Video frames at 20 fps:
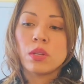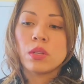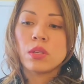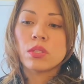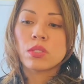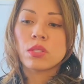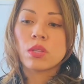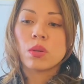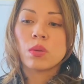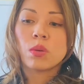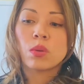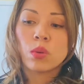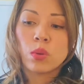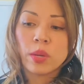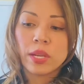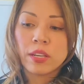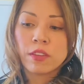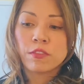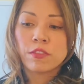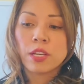So
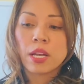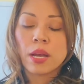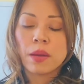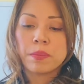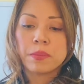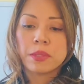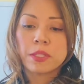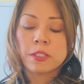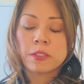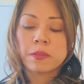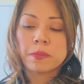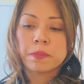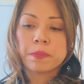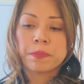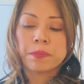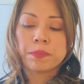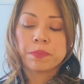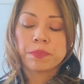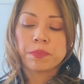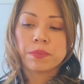Queen of Cups.
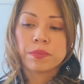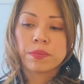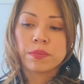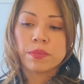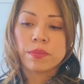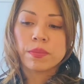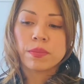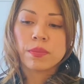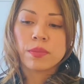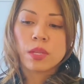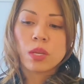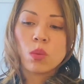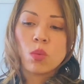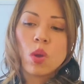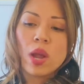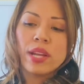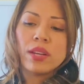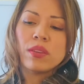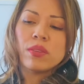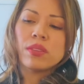
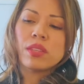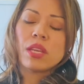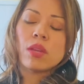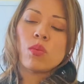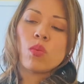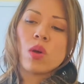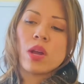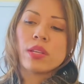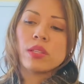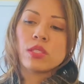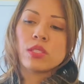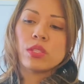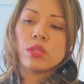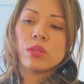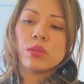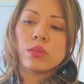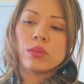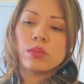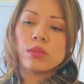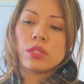Why don't they want
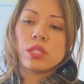to,